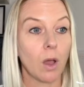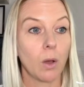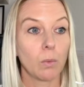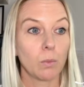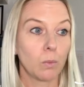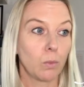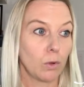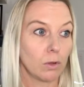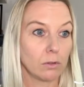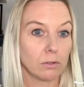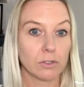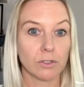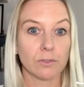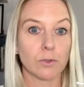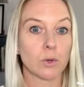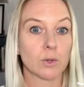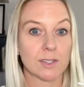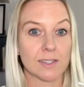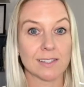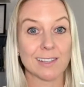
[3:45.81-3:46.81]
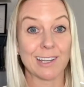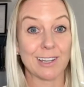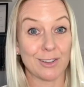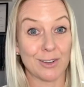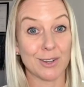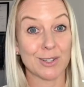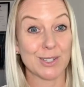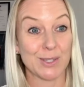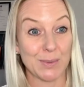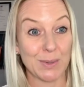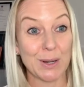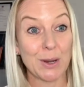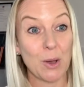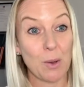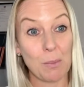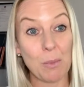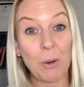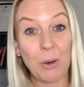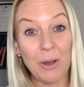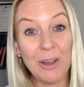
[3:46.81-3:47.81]
well, divorce is going to cost you a
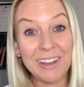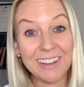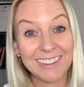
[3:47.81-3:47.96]
lot more